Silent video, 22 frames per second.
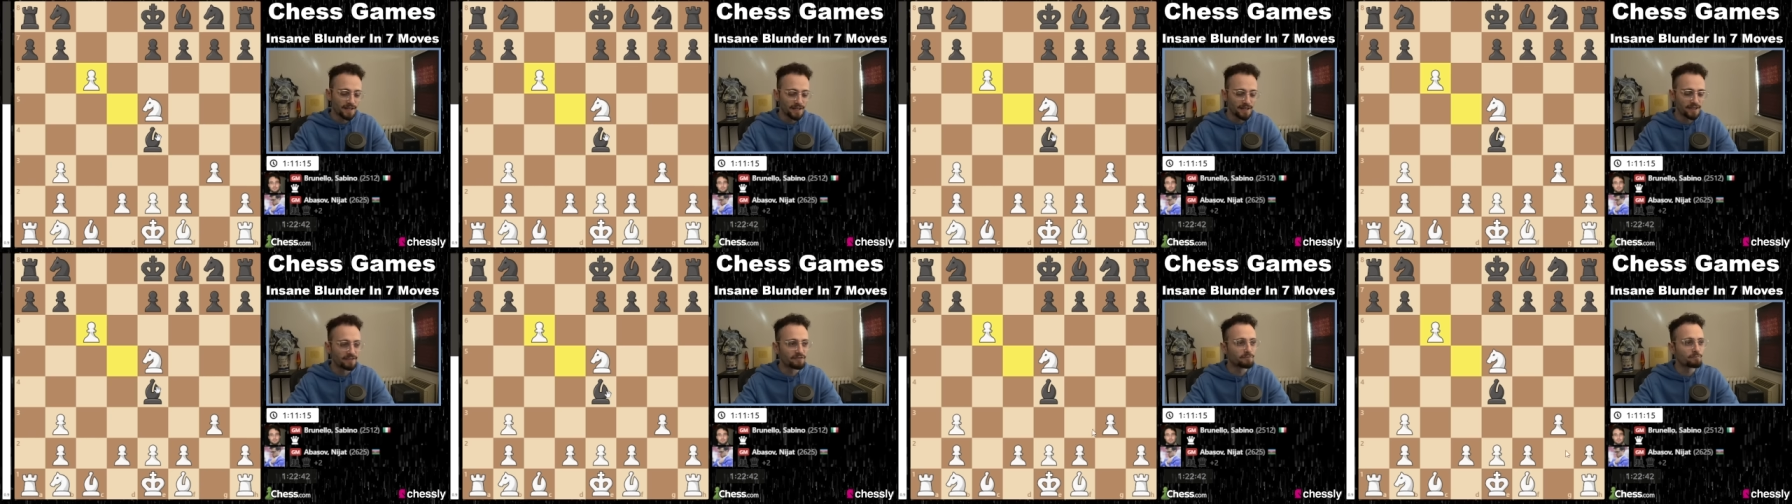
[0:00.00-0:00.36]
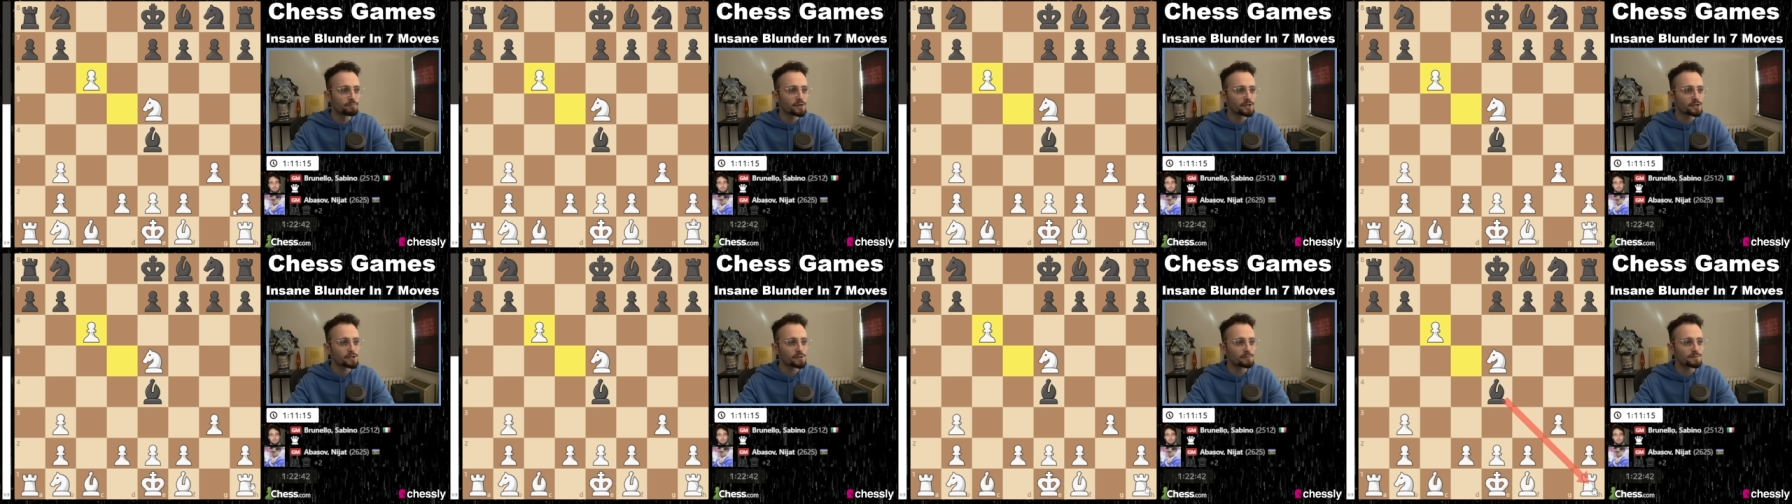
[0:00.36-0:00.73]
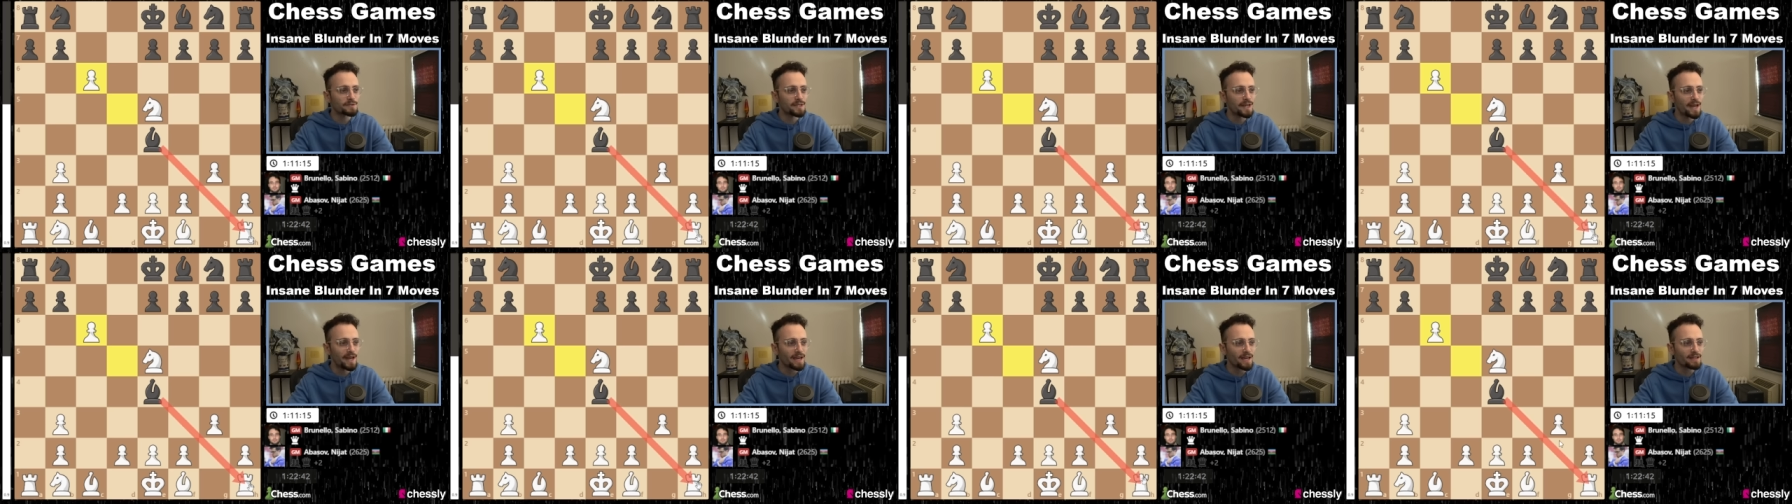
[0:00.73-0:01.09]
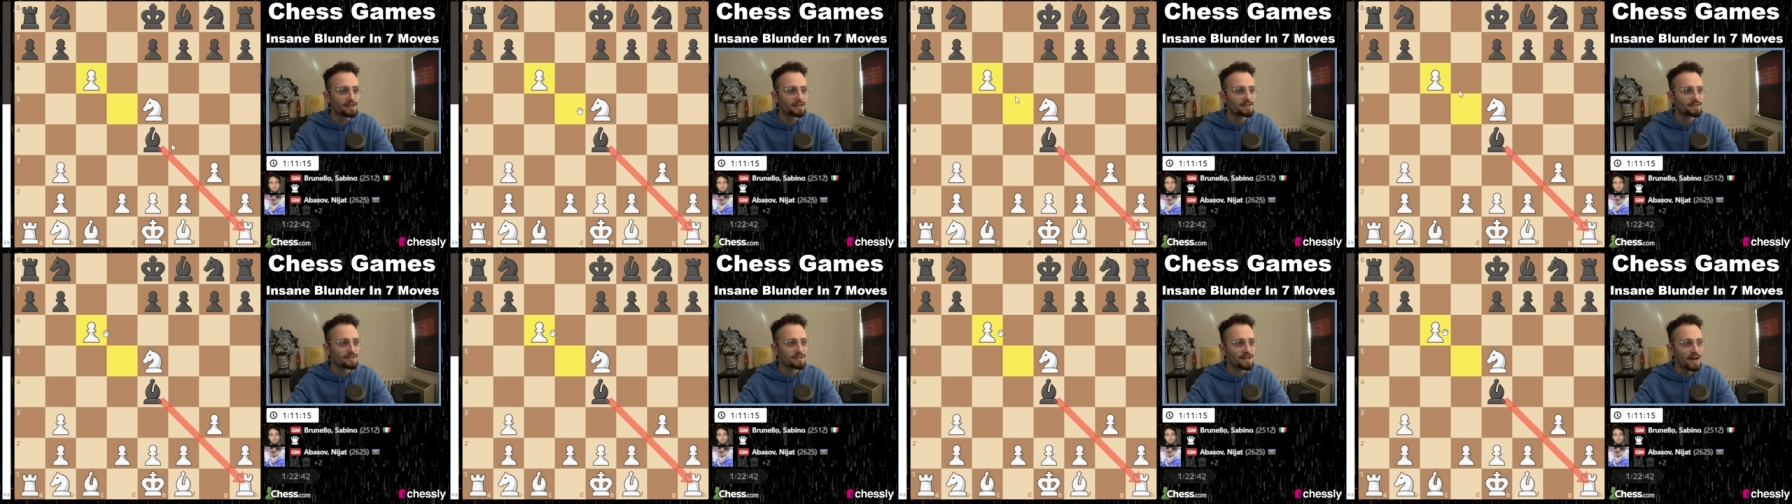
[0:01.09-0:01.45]
If bishop
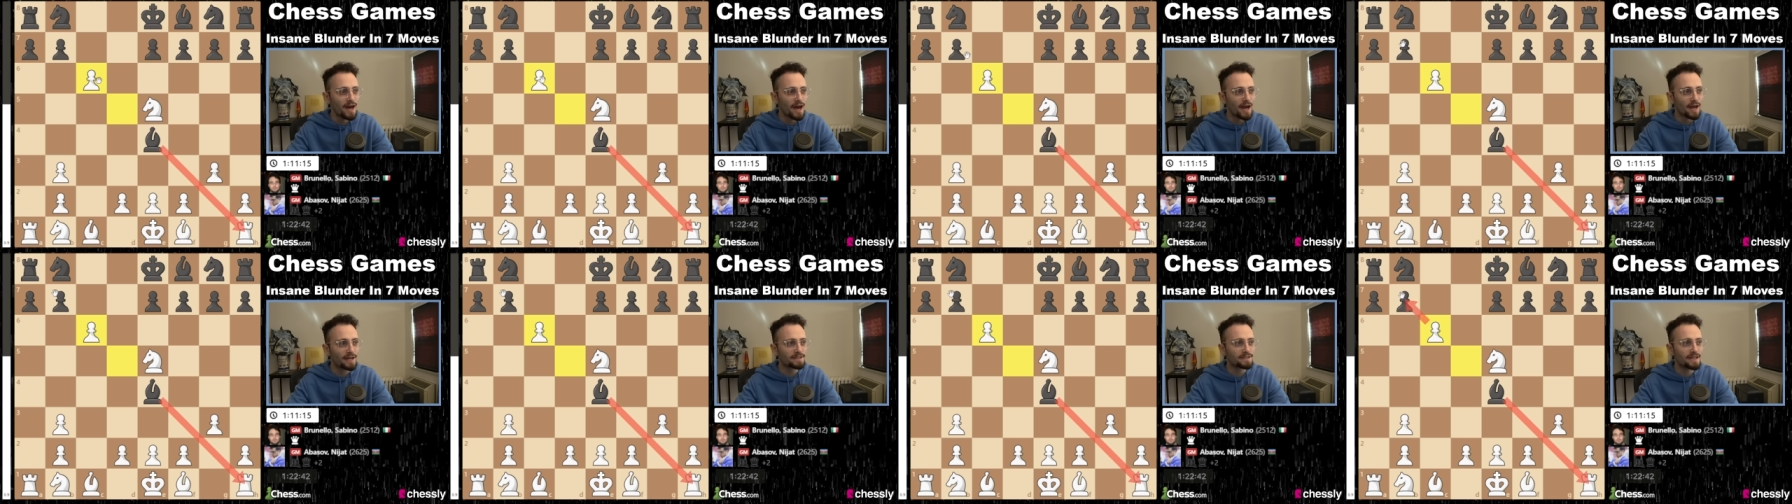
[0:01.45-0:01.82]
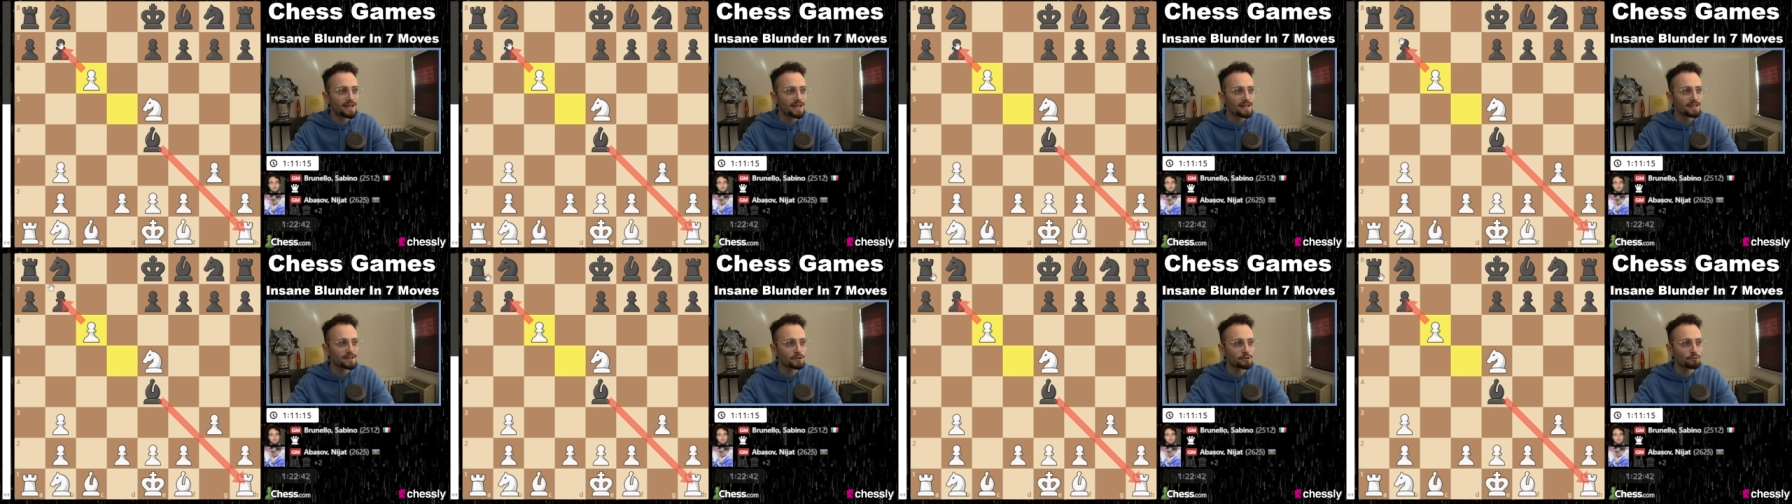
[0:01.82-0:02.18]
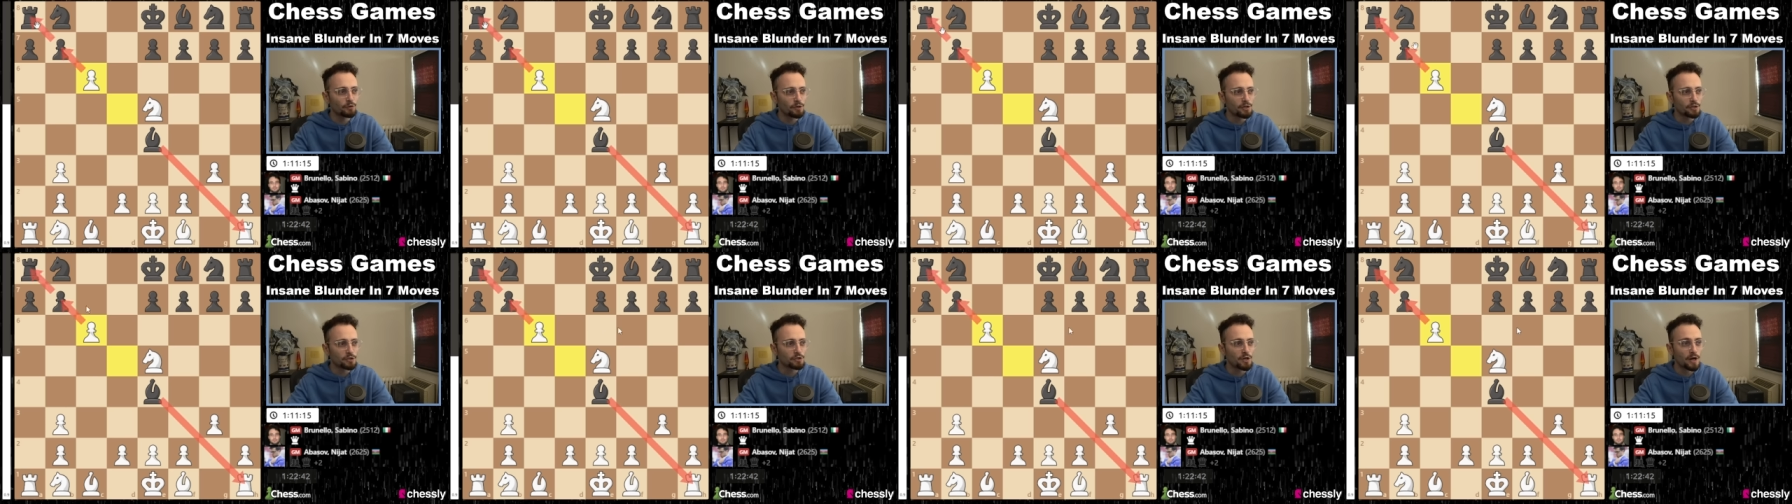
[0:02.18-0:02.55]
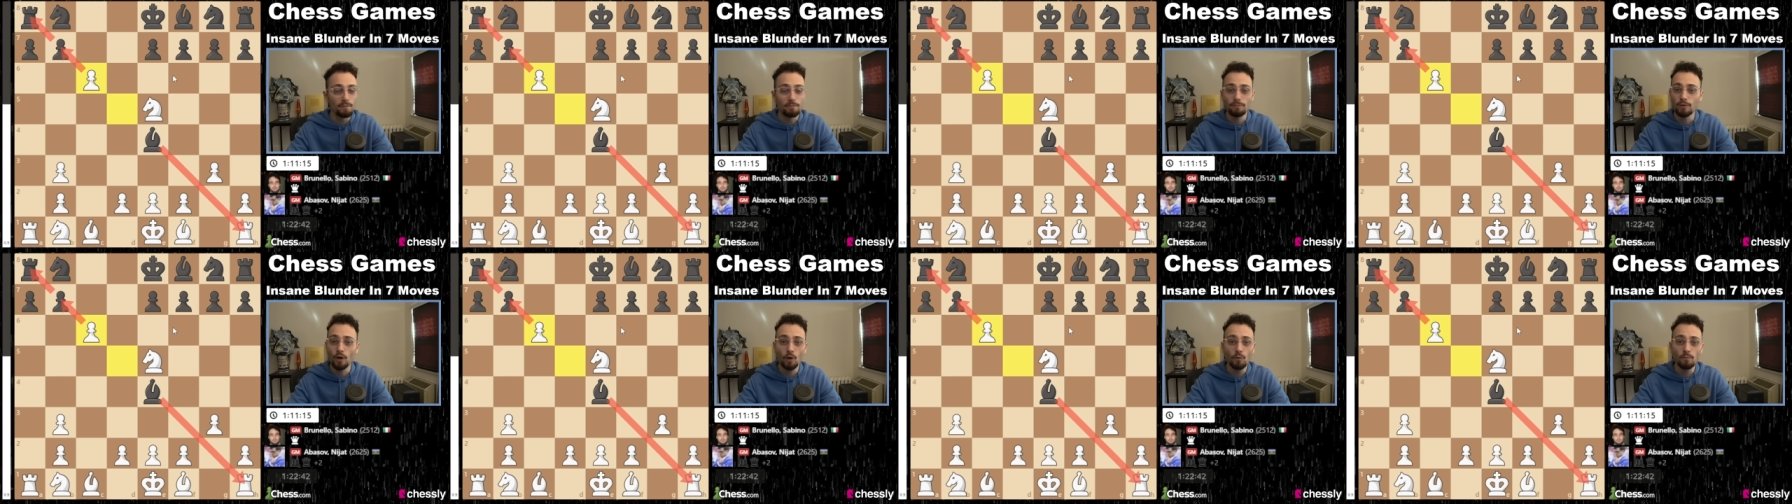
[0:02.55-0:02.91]
takes, I take and the rook is
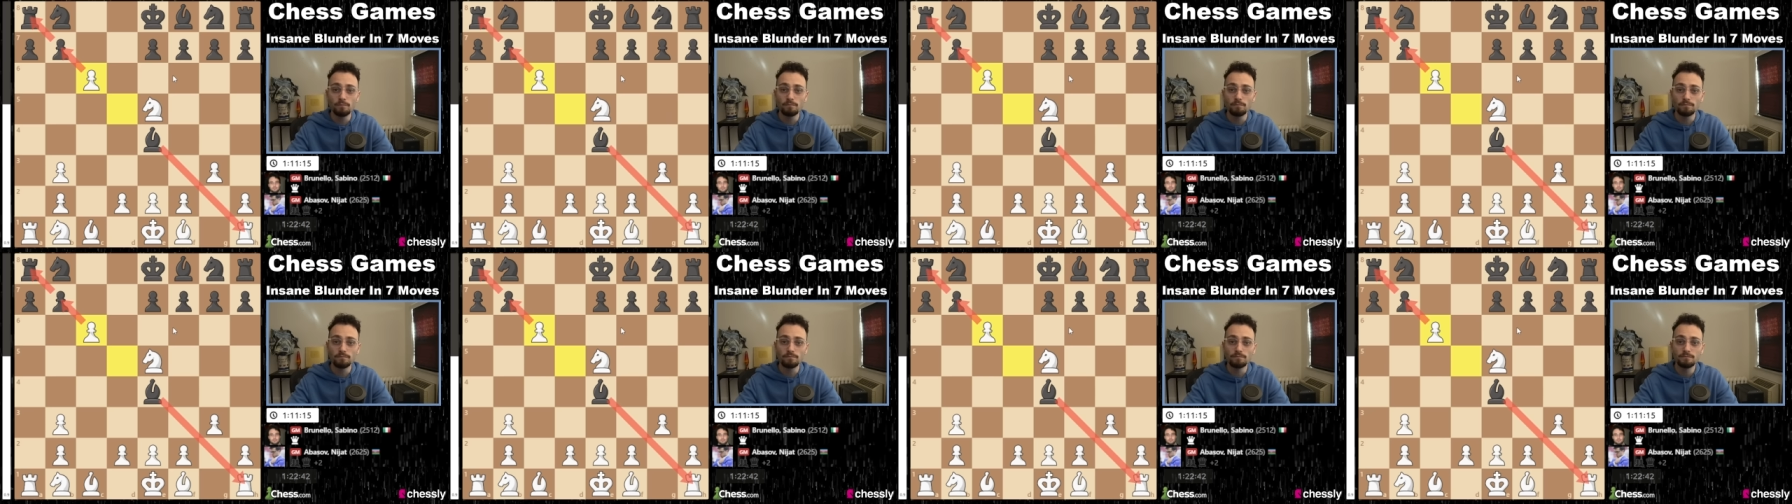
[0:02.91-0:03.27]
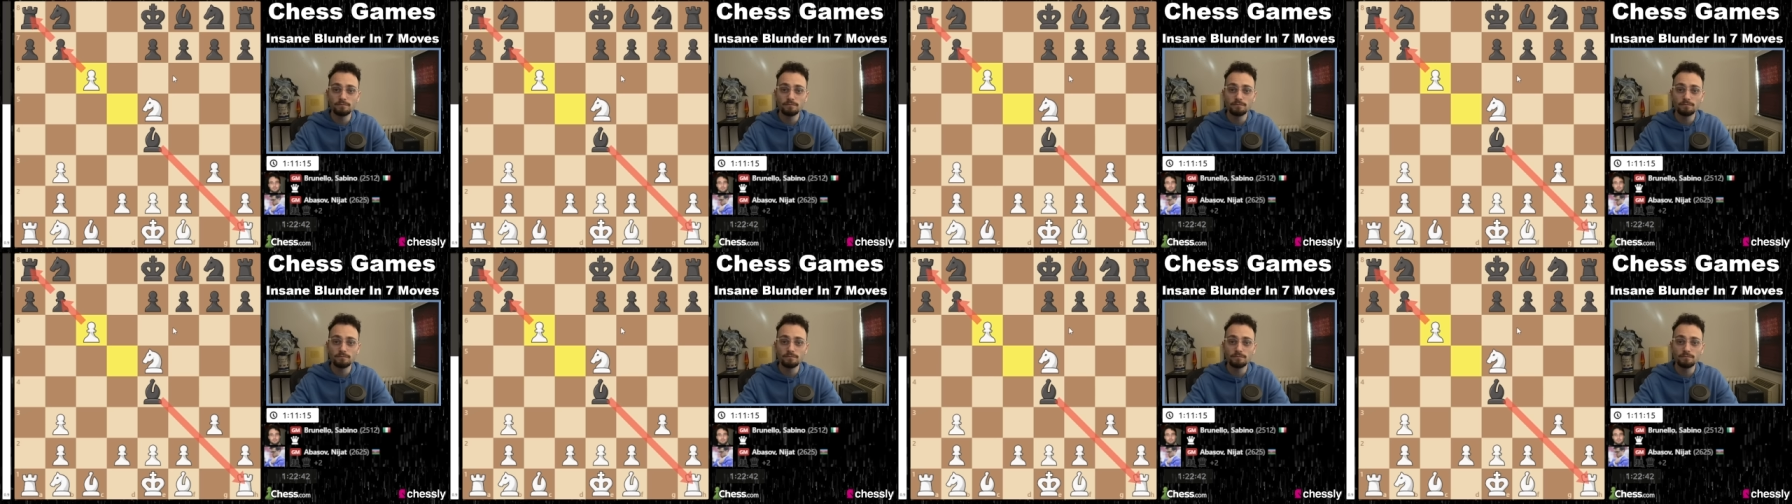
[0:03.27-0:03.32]
trapped. Nope.